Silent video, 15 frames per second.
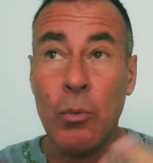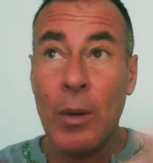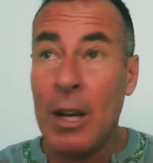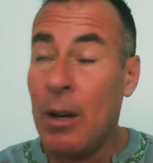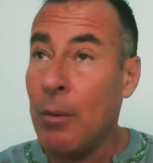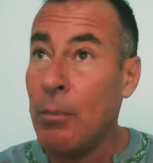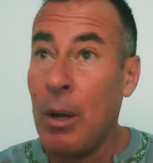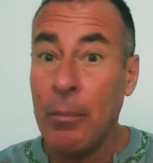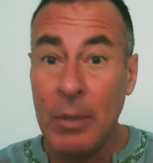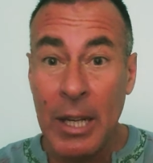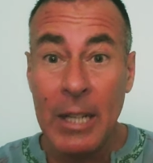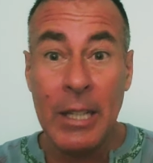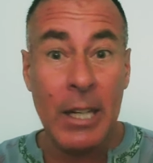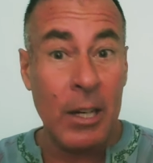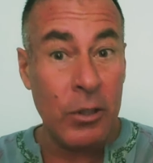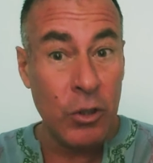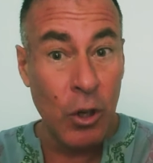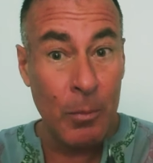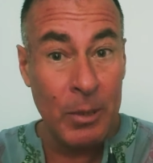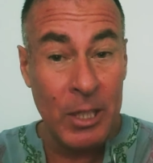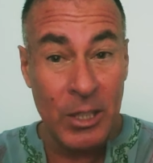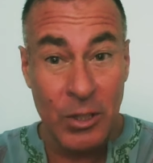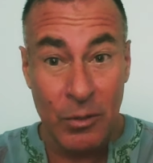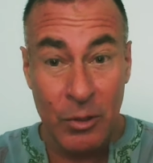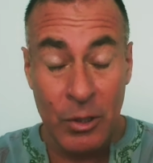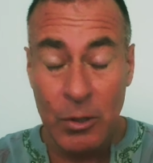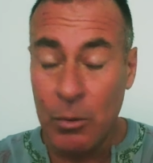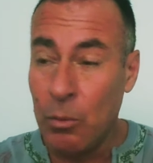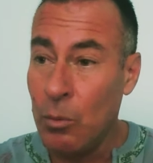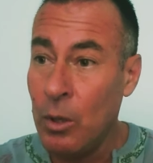Wow, I'm getting there. It's all because of
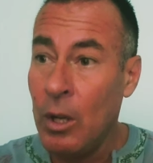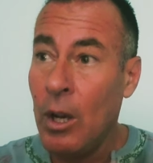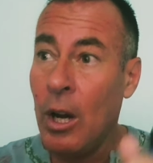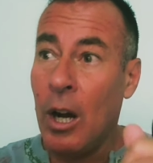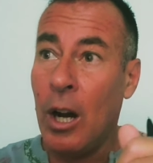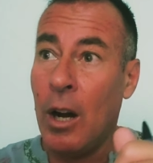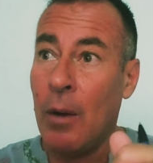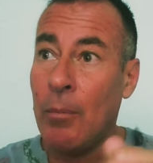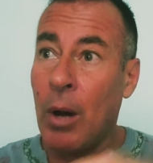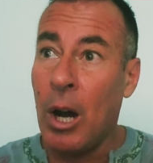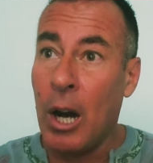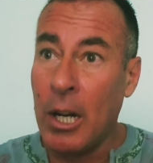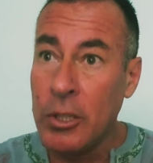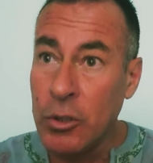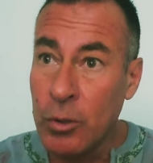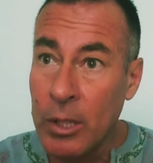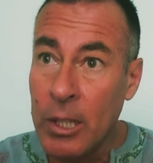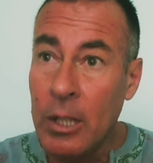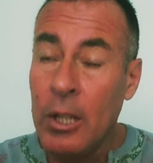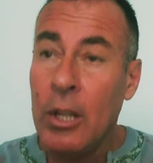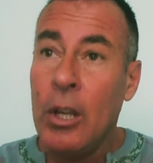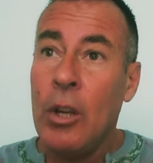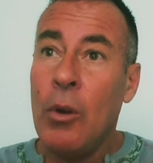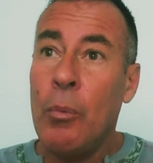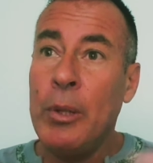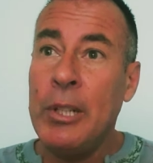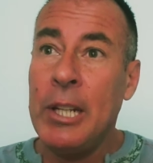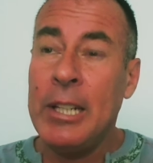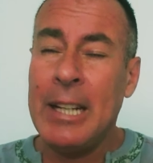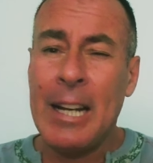you. 100, we
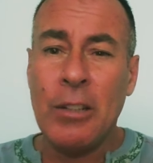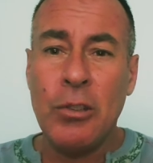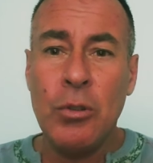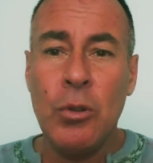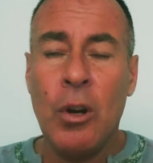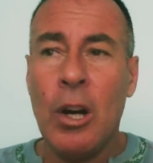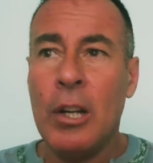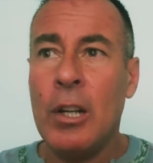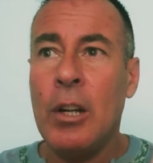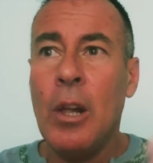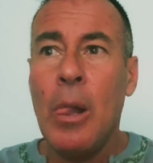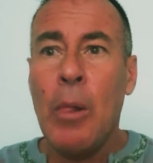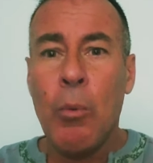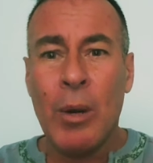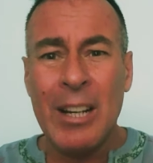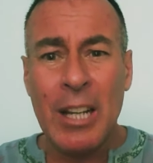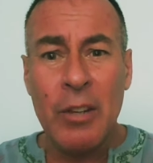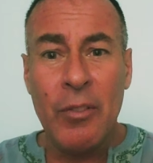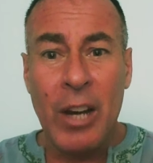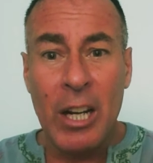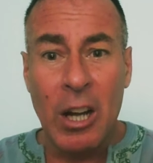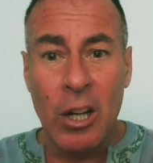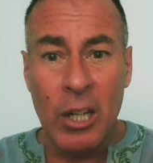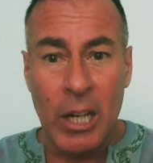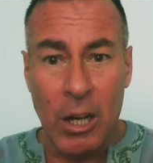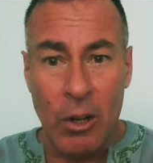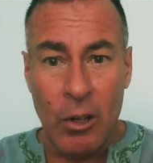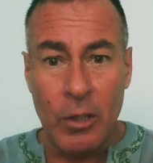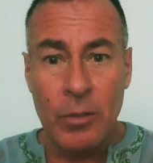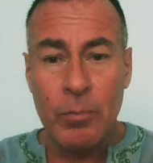did it at 200. We're going to give out
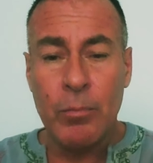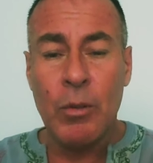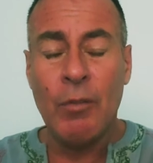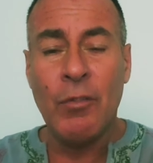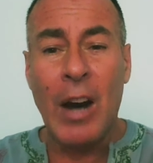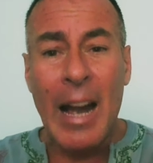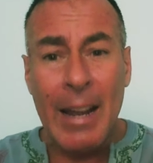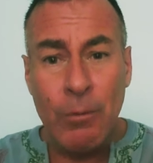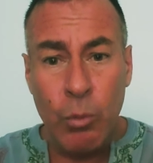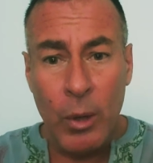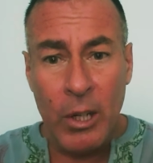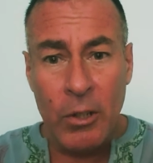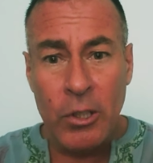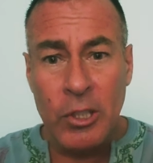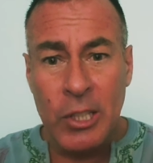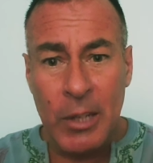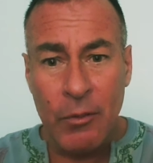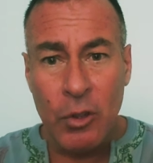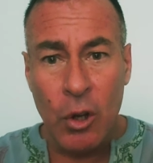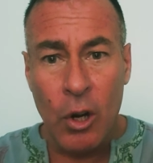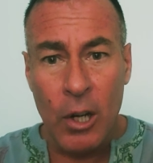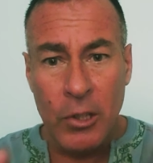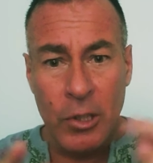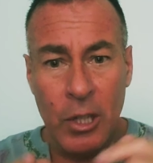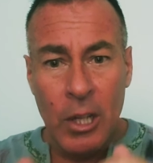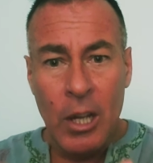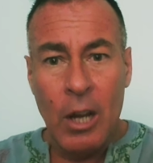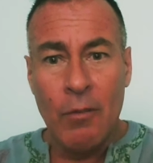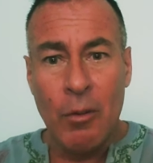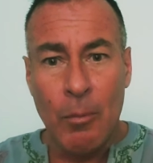$100. Five winners, gift cards
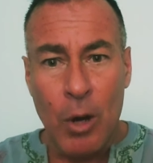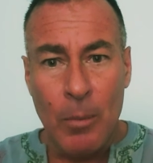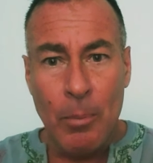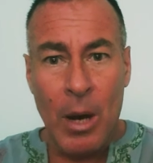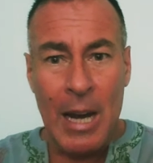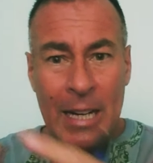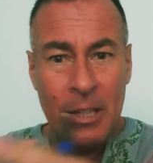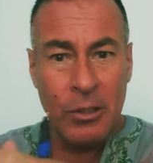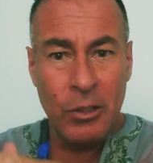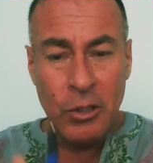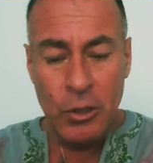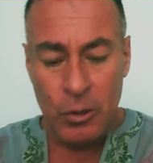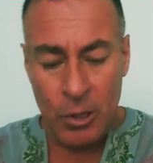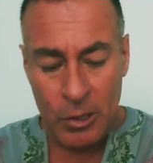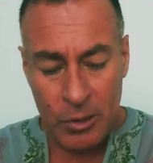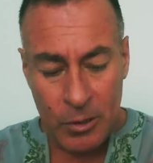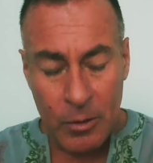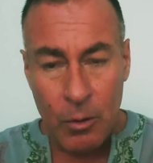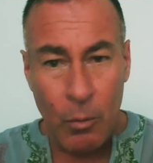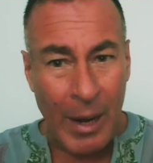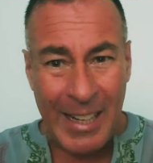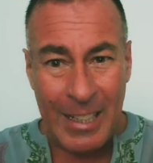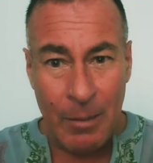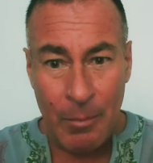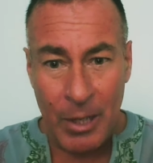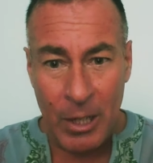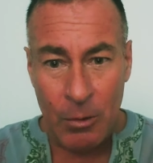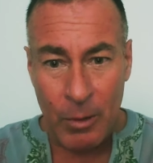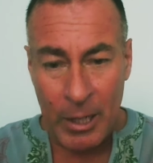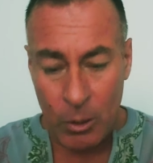from our pocket to yours, right in the
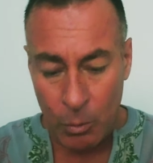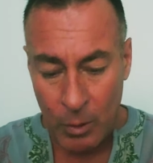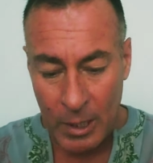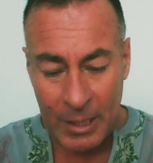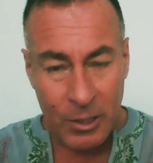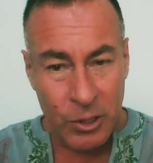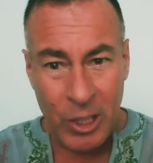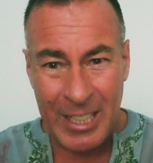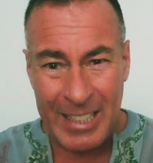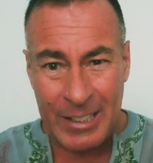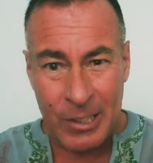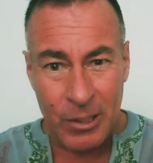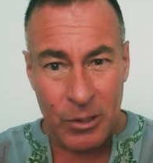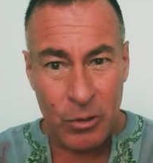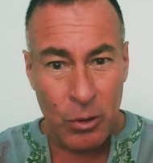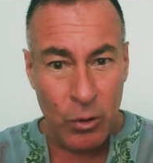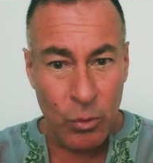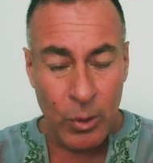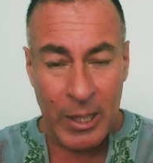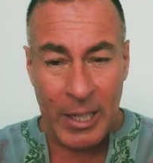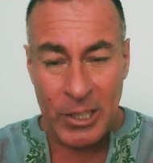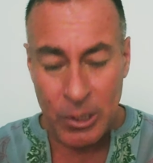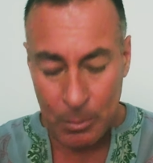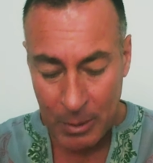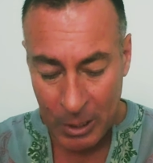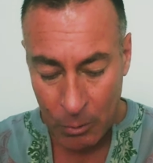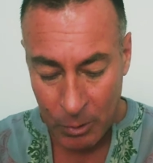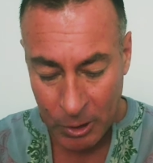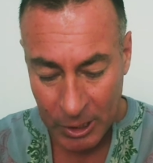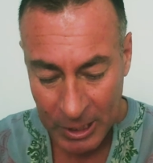mail right away. Should get there 2-3 days,
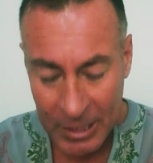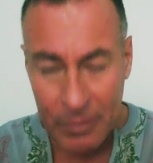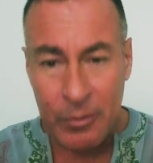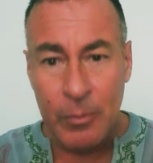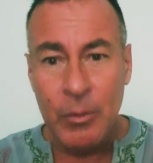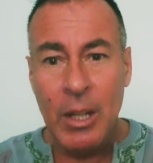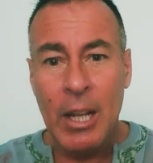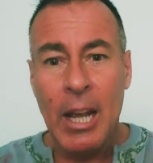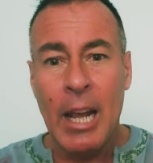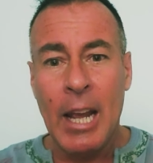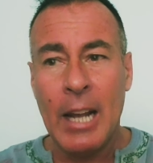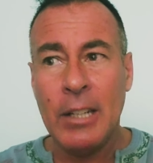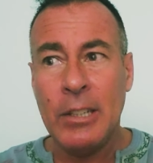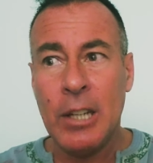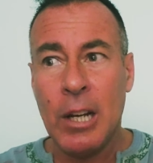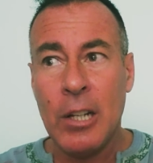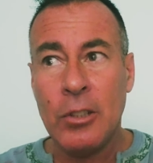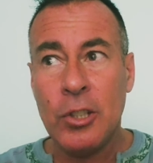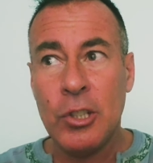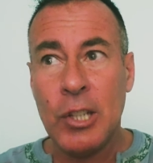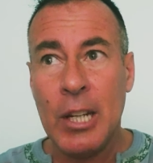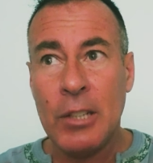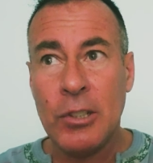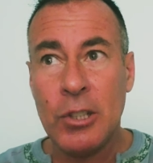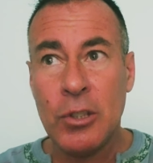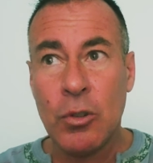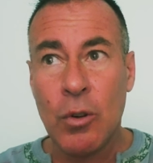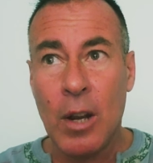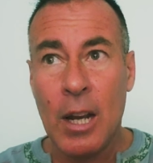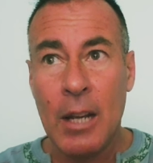depending where you live. And just hit
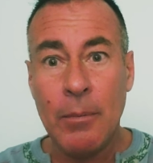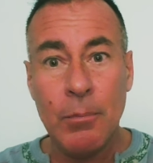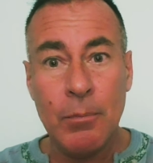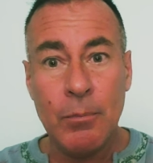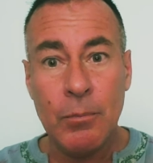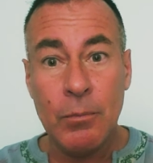subscribe